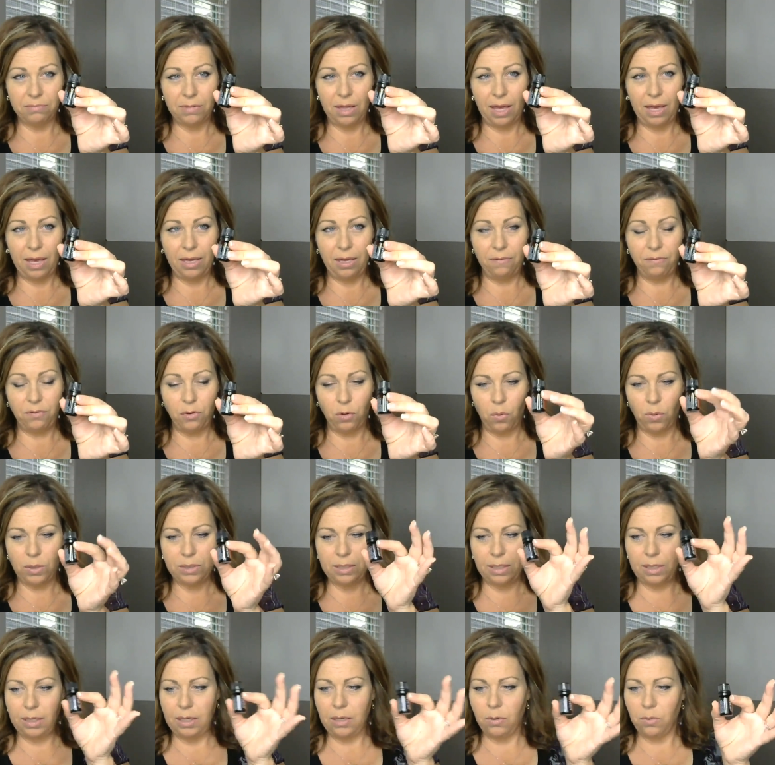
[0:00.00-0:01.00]
Okay, if you're going
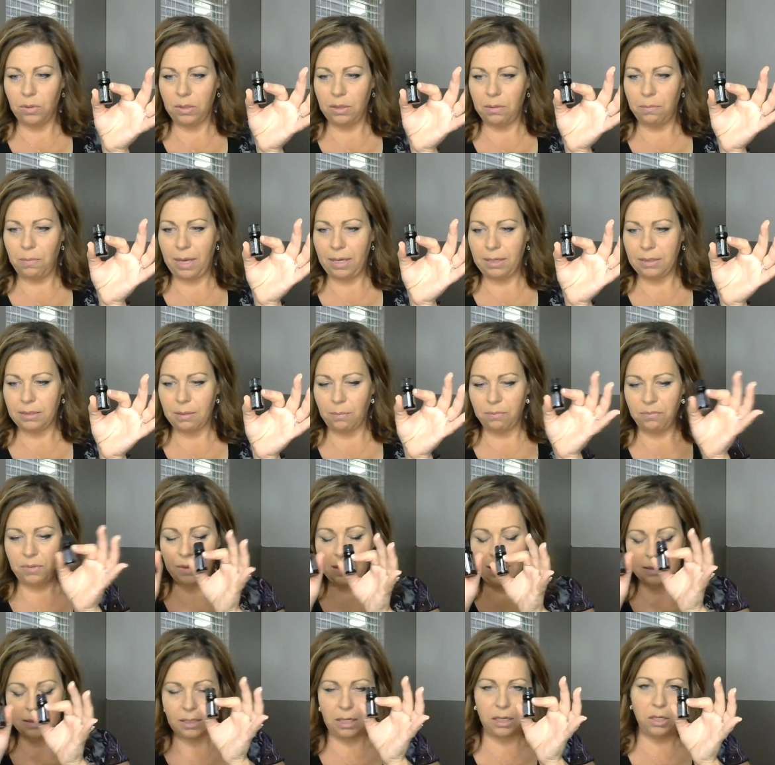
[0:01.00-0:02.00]
to equally make something,
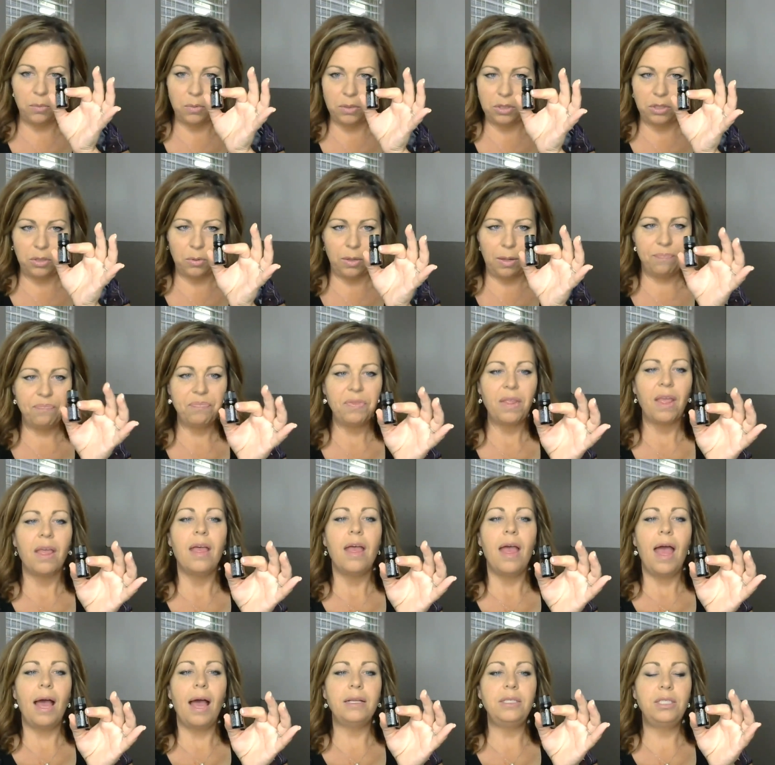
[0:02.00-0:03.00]
that's how you would do it.
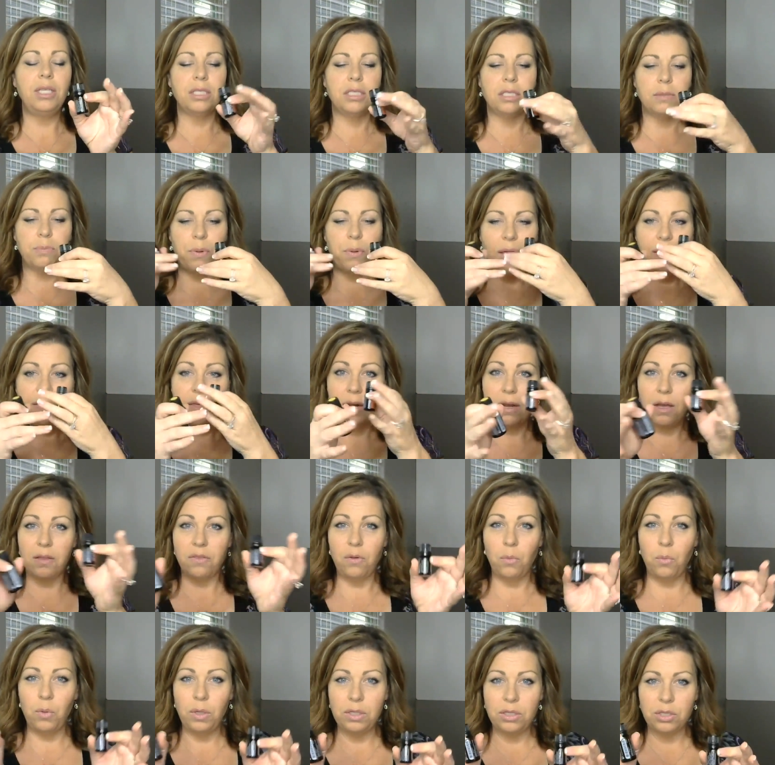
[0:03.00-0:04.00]
And just spray that on
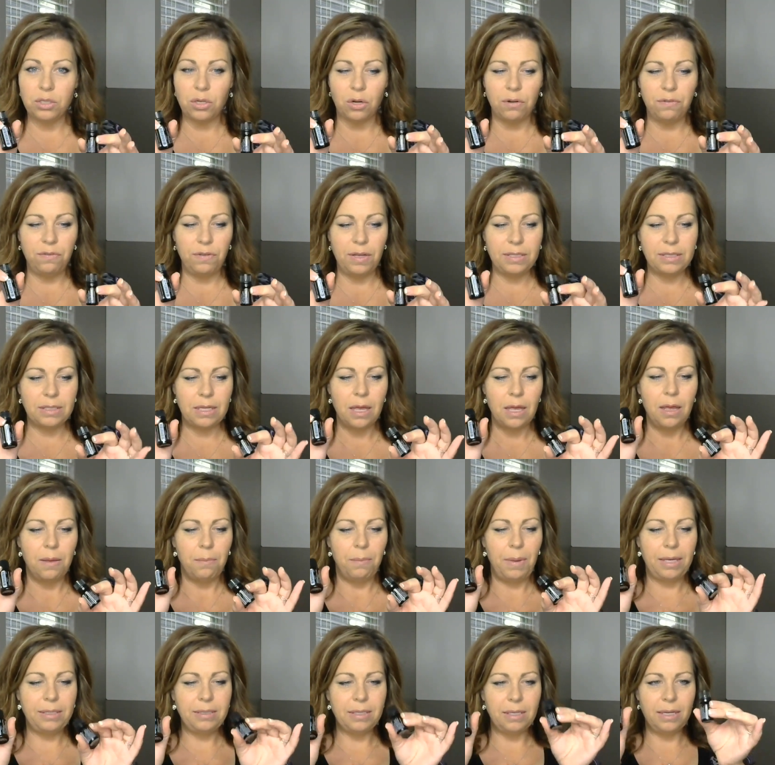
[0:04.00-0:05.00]
the wood surface
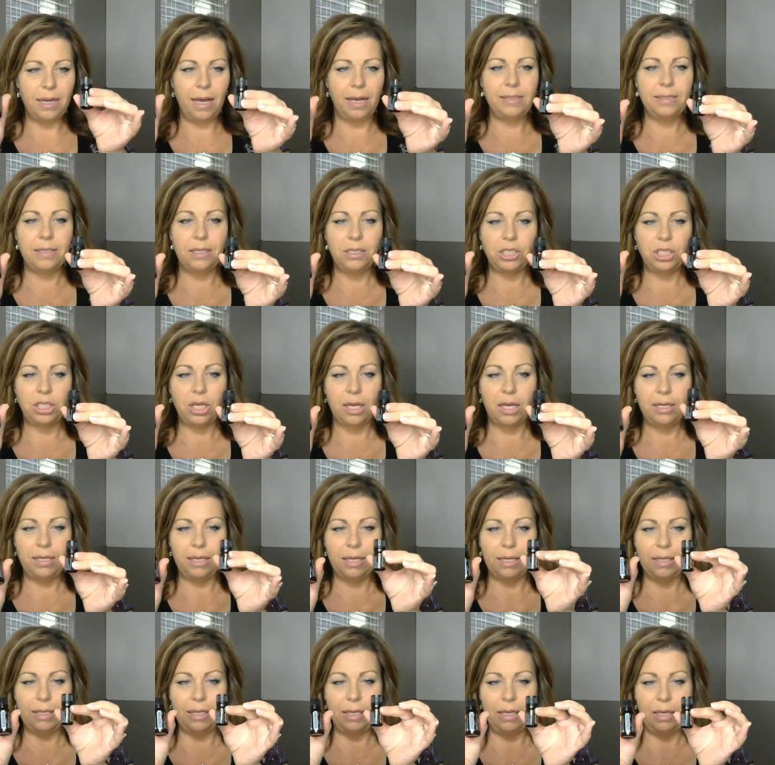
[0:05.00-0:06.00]
makes it nice and
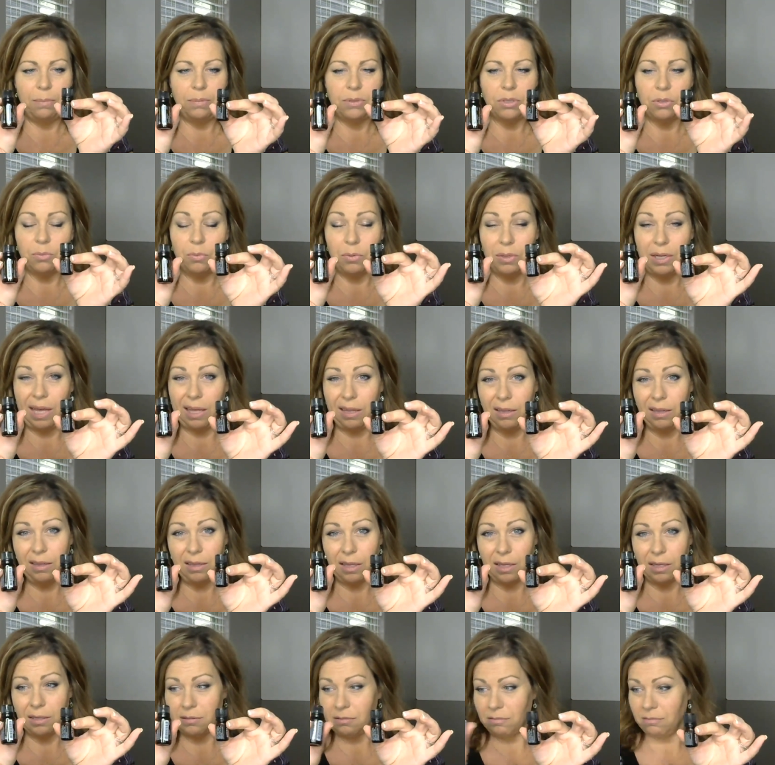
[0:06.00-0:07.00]
shiny and keeps your wood
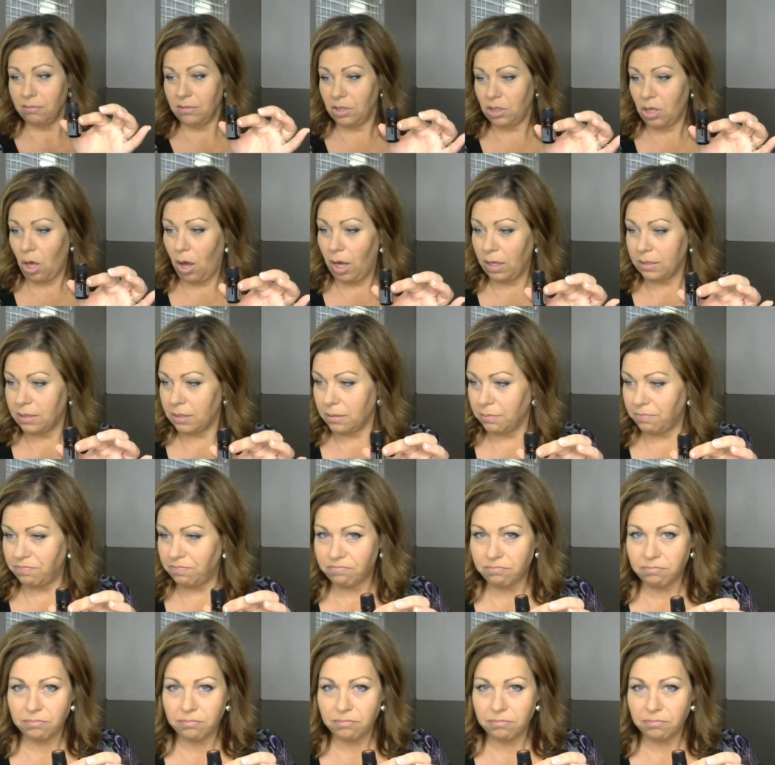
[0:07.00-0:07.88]
healthy. Awesome.